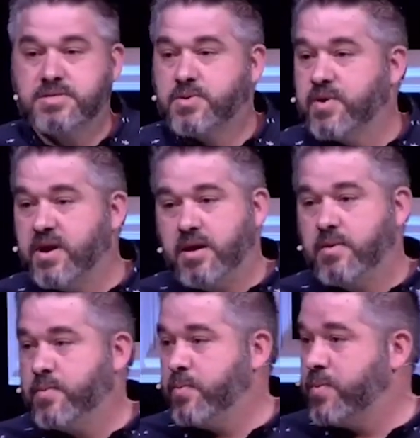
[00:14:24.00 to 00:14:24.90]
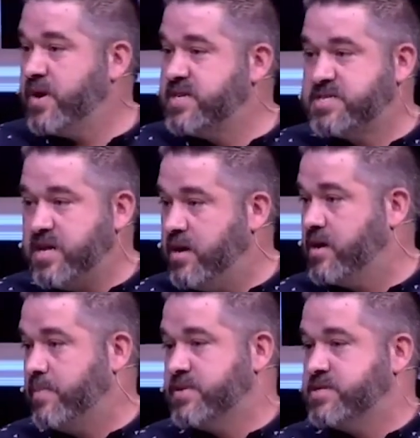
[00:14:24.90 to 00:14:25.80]
So we're gonna sing a
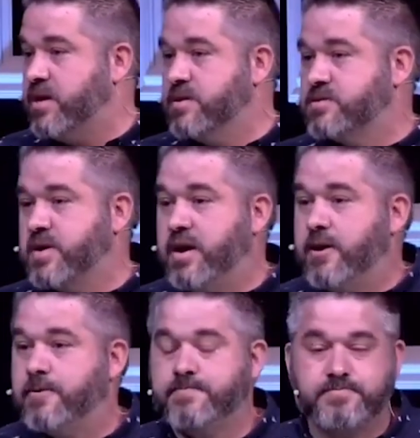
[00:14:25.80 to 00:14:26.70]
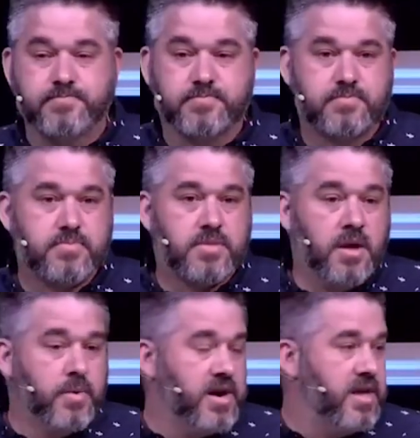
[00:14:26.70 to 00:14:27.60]
couple songs right now.
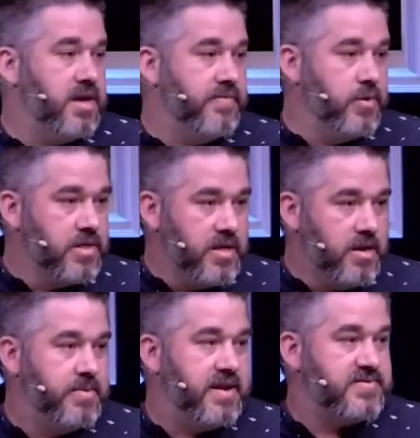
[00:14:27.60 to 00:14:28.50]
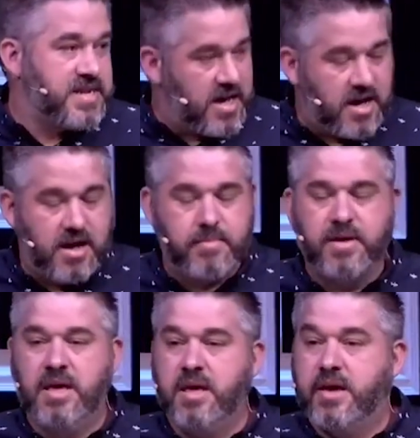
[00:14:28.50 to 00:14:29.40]
We're gonna give you a little bit of
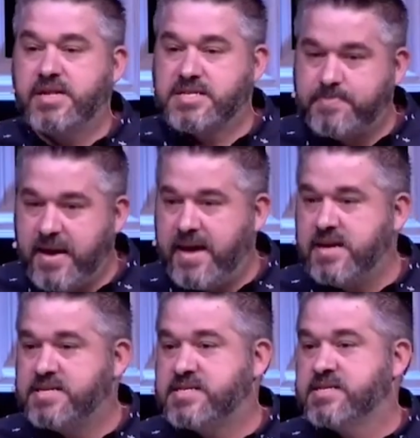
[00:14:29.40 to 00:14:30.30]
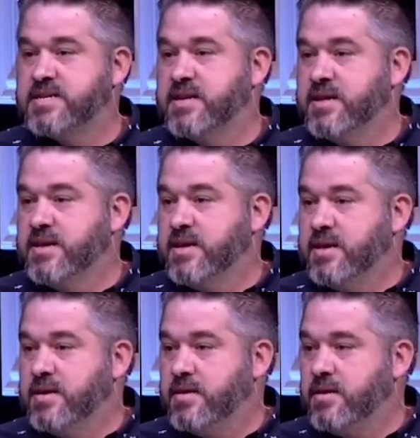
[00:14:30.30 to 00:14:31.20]
time and space,
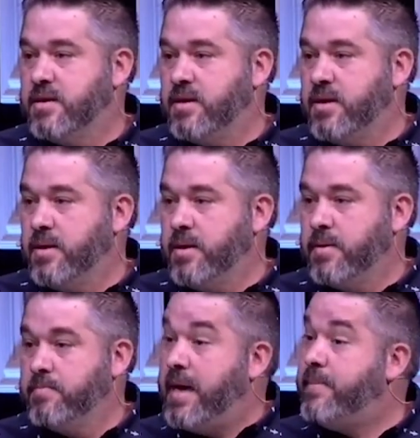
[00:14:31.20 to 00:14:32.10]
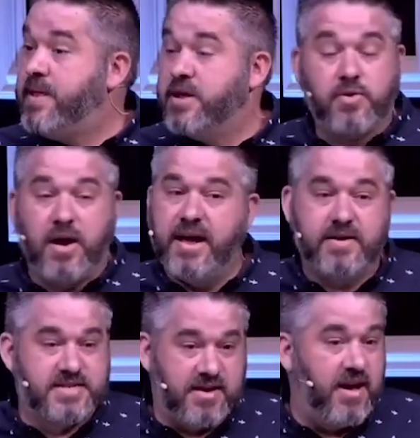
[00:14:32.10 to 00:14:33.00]
maybe to cry
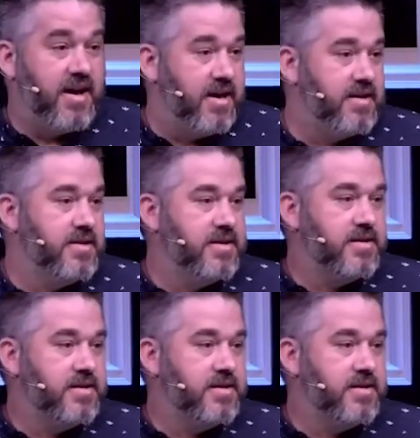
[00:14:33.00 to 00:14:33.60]
out to God.